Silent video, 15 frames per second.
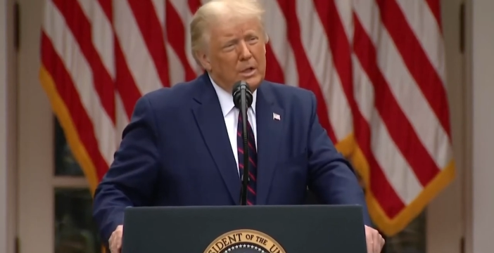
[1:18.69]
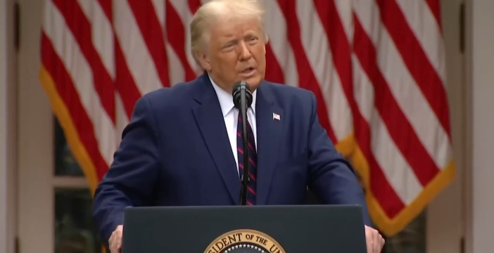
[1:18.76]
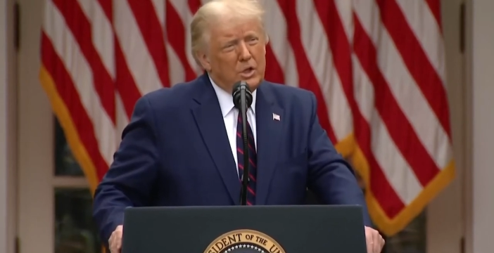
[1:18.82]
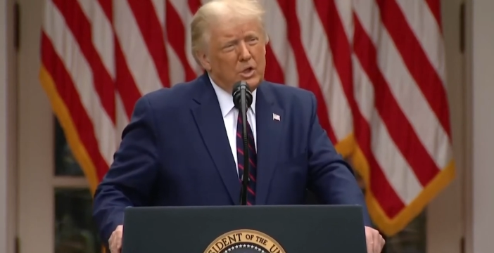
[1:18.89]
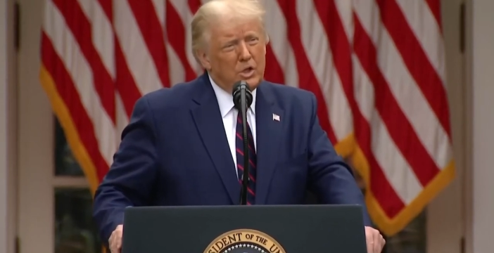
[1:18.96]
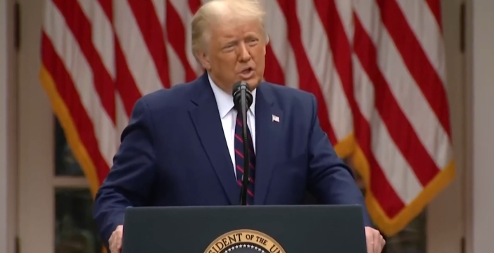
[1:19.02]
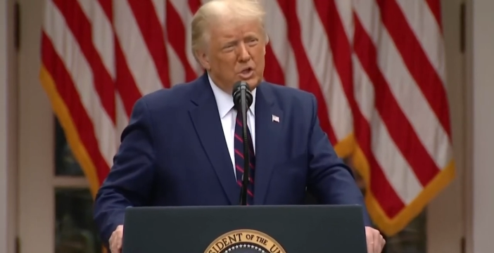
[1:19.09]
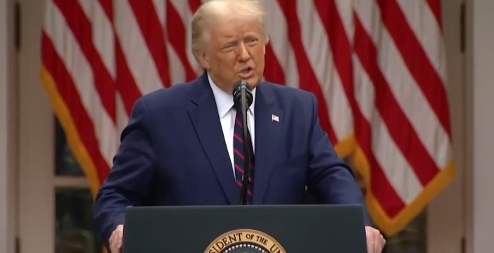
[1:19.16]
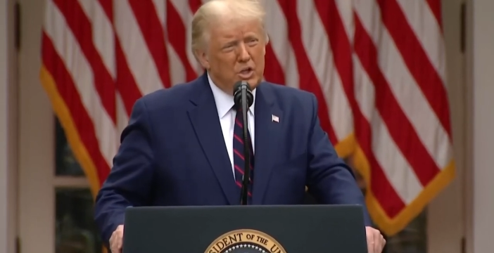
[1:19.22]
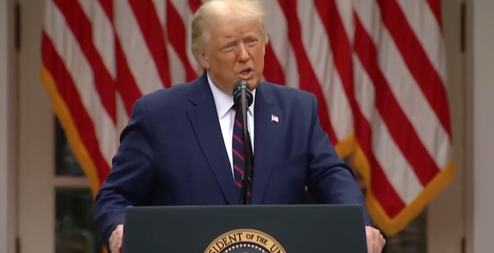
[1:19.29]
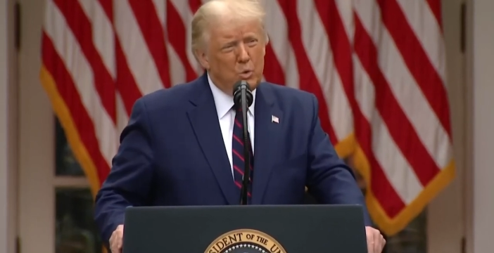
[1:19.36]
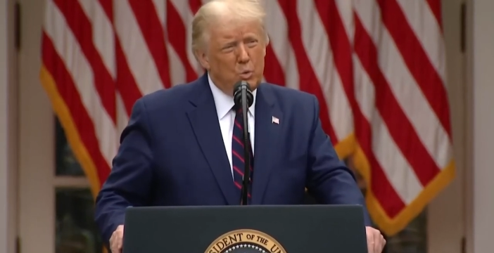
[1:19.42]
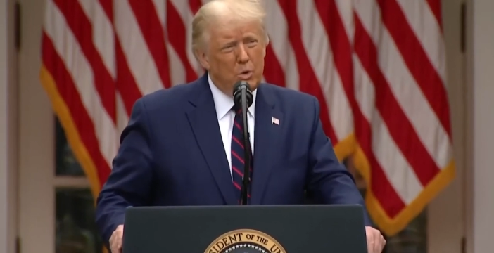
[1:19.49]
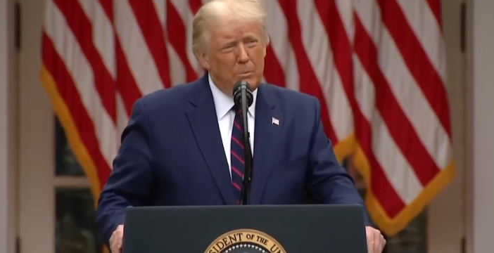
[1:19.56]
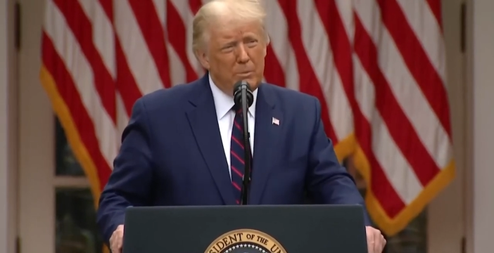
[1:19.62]
She is a
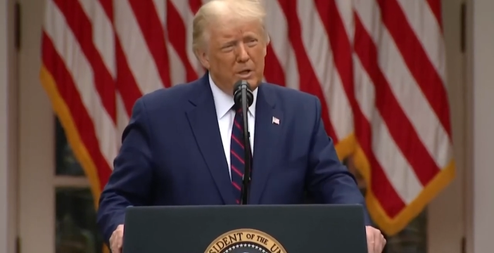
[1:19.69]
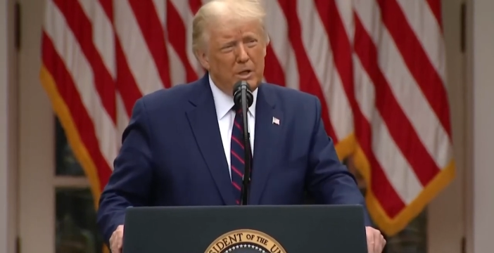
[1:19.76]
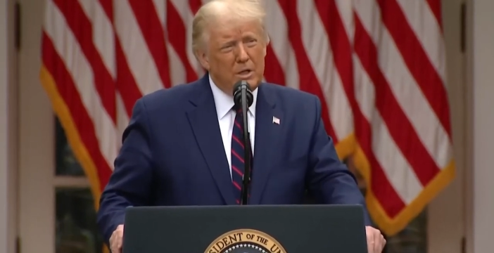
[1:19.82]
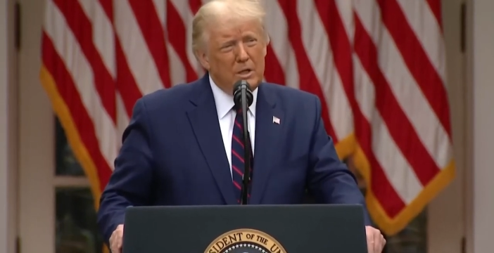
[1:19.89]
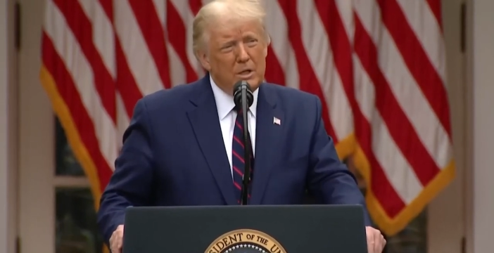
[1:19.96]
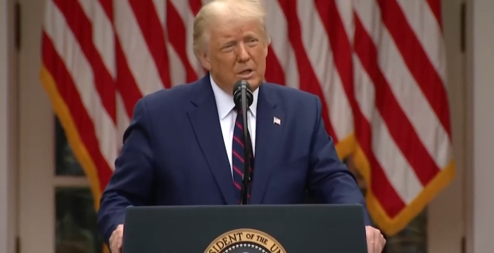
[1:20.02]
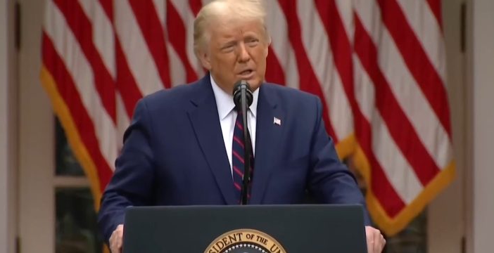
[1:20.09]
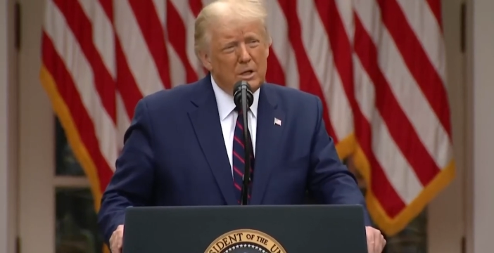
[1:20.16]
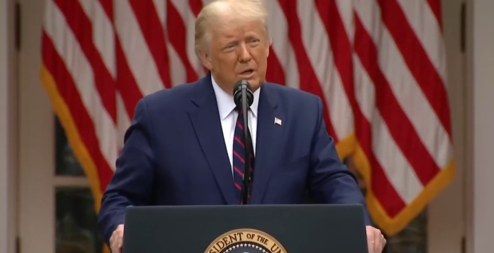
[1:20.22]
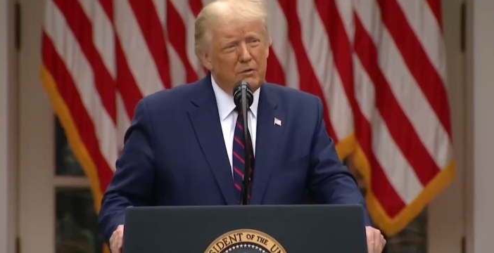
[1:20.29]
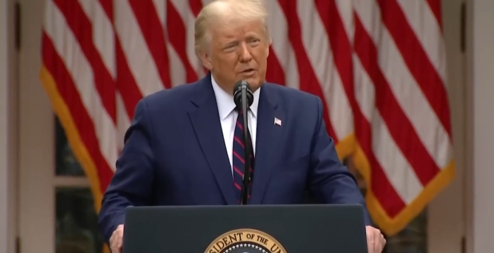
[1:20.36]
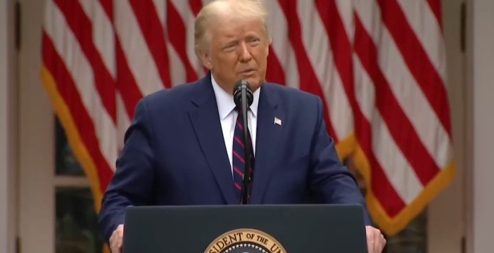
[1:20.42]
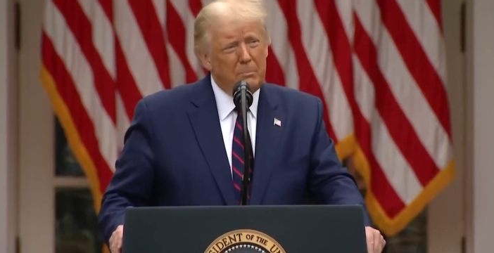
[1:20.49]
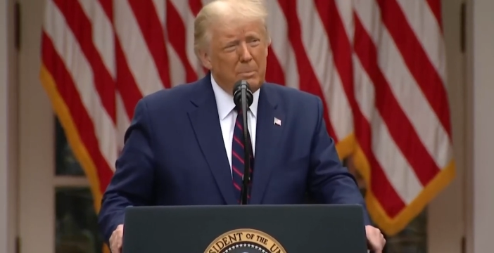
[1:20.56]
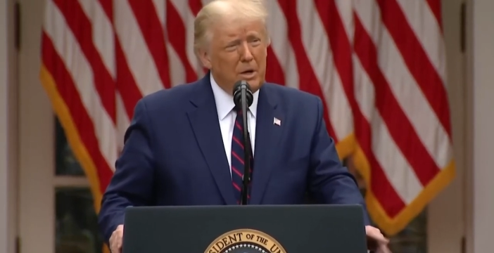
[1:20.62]
woman of
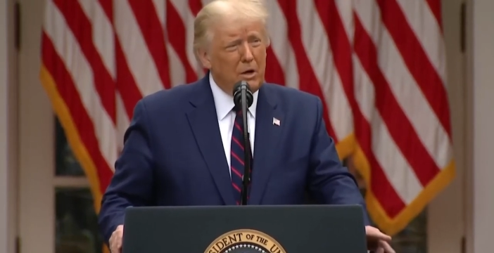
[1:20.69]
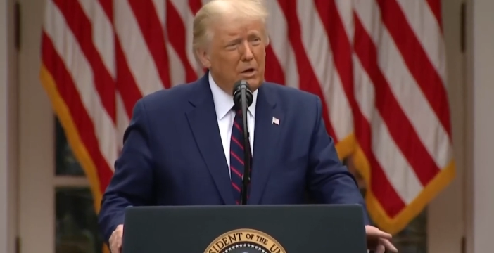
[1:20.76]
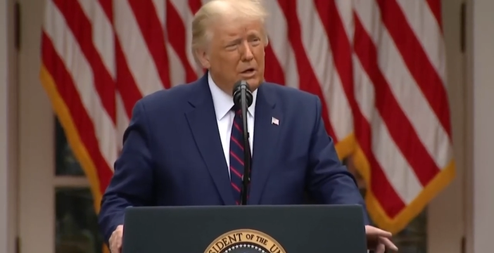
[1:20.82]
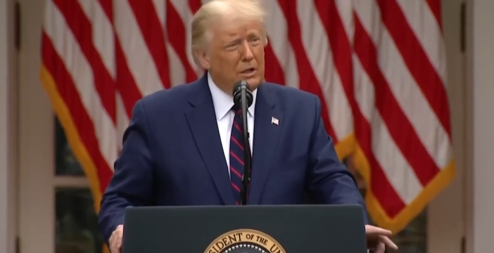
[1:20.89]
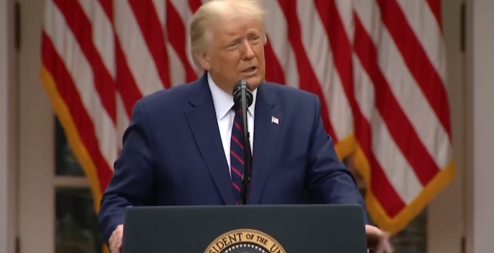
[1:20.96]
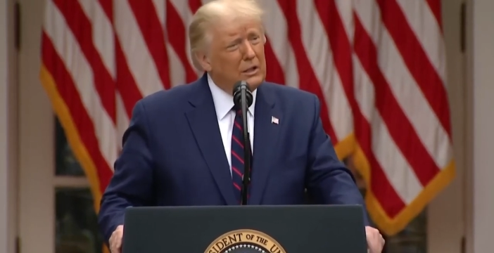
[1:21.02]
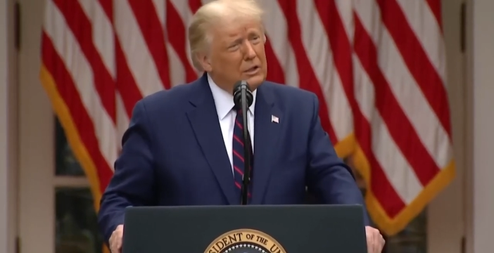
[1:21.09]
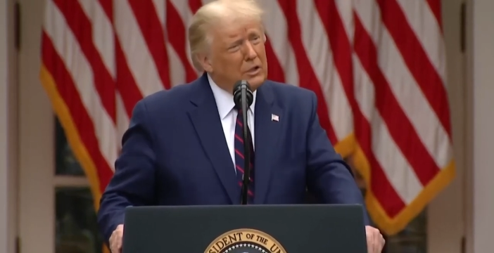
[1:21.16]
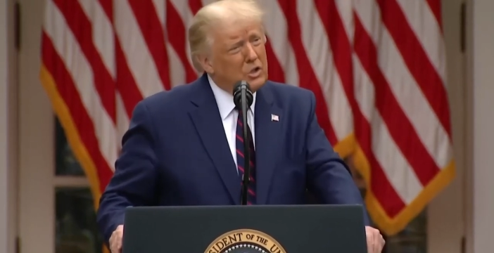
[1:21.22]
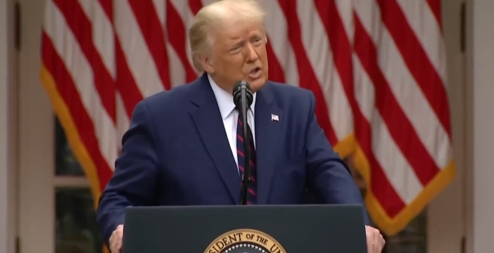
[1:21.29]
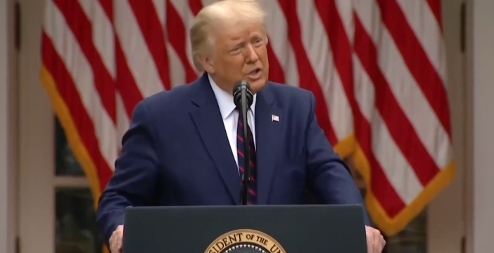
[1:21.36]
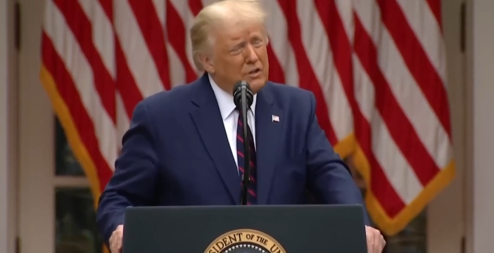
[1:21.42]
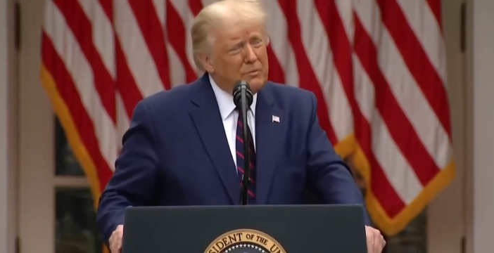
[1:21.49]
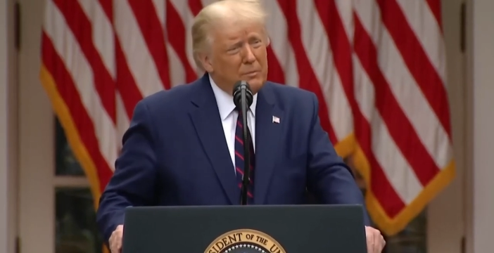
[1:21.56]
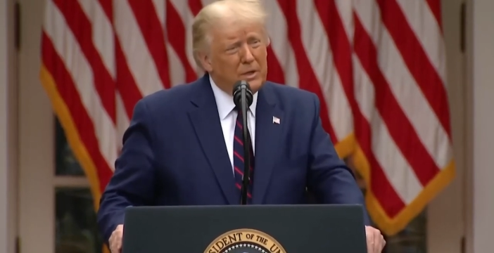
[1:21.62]
unparalleled
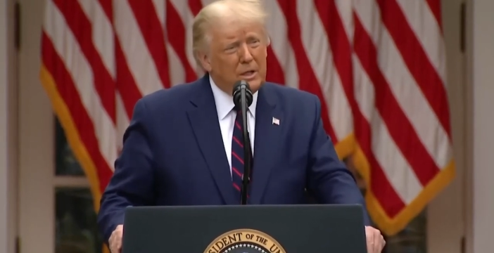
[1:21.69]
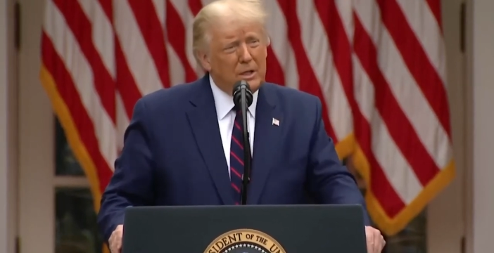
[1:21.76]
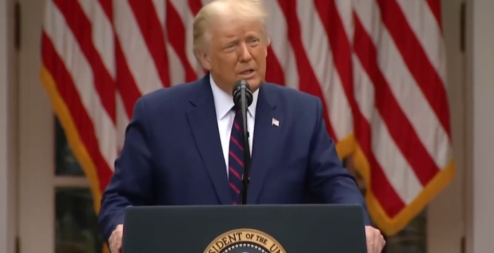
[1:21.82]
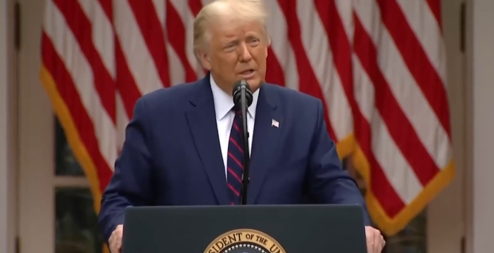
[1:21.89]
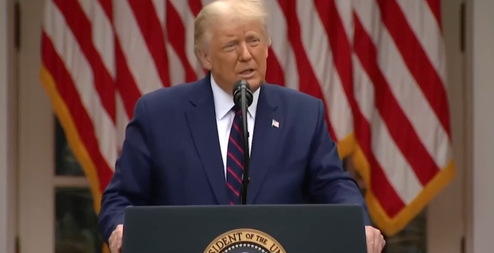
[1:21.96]
achievement,